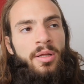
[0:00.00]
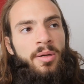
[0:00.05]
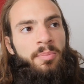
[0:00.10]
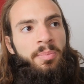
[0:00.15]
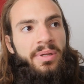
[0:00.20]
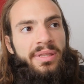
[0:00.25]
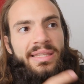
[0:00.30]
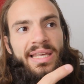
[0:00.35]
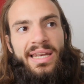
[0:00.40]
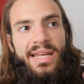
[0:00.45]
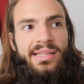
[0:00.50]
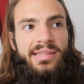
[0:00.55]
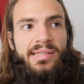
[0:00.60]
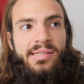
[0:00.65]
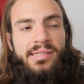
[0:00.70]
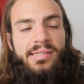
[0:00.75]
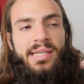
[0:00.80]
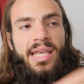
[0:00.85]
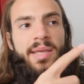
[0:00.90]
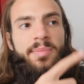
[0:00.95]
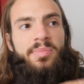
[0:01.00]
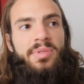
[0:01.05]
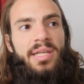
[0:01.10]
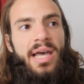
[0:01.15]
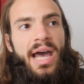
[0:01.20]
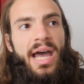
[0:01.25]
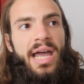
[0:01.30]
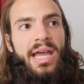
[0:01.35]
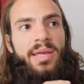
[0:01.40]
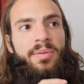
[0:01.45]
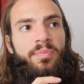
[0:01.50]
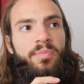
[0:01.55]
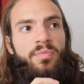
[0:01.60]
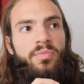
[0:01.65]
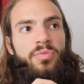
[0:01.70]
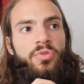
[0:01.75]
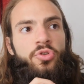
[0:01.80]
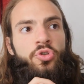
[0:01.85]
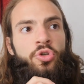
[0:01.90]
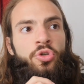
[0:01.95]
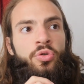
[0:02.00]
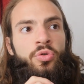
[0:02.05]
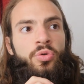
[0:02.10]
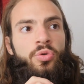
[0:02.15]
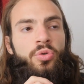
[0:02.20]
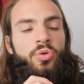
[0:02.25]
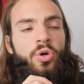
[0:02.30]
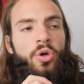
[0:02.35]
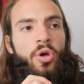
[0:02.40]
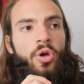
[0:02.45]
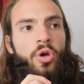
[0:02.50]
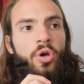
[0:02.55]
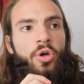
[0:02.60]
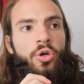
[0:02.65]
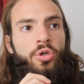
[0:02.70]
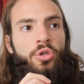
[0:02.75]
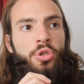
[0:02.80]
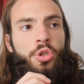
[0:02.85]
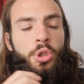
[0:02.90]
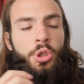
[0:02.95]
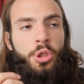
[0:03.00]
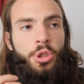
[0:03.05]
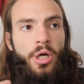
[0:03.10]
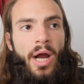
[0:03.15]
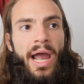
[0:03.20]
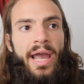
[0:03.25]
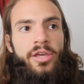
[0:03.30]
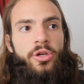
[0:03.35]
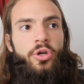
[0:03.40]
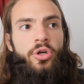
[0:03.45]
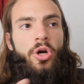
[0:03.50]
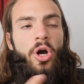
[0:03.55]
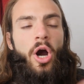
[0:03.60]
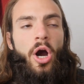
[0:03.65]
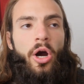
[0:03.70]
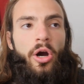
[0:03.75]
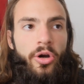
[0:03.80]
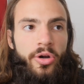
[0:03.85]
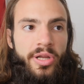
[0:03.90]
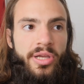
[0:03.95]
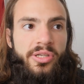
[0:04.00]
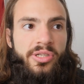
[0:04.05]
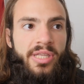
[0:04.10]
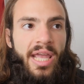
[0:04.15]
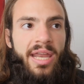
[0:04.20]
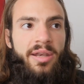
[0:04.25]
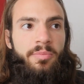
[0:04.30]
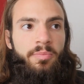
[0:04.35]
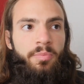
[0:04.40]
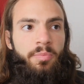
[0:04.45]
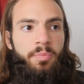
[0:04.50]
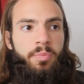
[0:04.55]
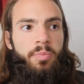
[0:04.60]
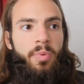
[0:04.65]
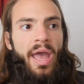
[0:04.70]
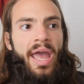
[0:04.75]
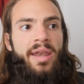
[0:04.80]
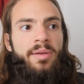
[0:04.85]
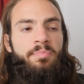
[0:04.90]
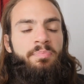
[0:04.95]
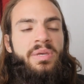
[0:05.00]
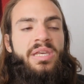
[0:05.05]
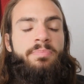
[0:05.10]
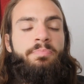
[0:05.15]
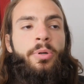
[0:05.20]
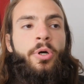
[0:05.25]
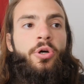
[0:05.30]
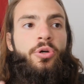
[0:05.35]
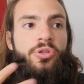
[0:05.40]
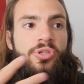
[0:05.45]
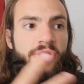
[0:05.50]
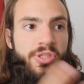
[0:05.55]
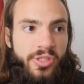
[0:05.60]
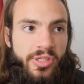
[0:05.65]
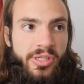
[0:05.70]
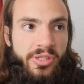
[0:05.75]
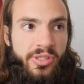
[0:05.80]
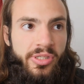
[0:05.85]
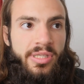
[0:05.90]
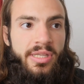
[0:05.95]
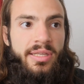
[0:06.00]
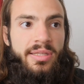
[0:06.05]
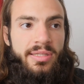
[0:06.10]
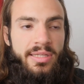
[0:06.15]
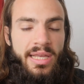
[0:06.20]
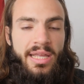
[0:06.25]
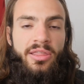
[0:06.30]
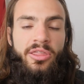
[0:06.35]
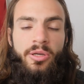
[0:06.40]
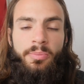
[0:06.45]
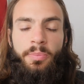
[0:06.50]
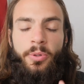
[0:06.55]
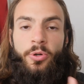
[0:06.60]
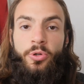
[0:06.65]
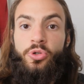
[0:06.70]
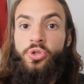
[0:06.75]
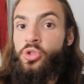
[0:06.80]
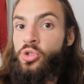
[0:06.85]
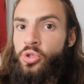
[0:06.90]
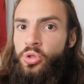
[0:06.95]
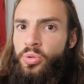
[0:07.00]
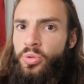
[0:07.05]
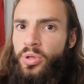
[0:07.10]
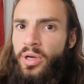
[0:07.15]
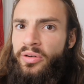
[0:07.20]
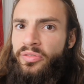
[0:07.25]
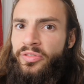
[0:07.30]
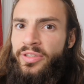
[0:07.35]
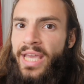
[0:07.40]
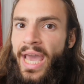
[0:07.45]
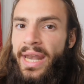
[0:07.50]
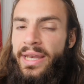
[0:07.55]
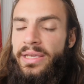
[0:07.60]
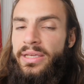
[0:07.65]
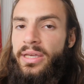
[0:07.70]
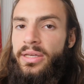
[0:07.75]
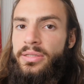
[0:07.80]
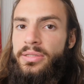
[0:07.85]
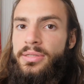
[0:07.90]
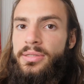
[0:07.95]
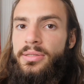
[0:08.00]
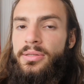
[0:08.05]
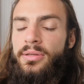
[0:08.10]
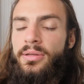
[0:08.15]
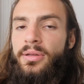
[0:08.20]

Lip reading: but then at the same time to try your hardest and be persistent in the pursuit of getting it.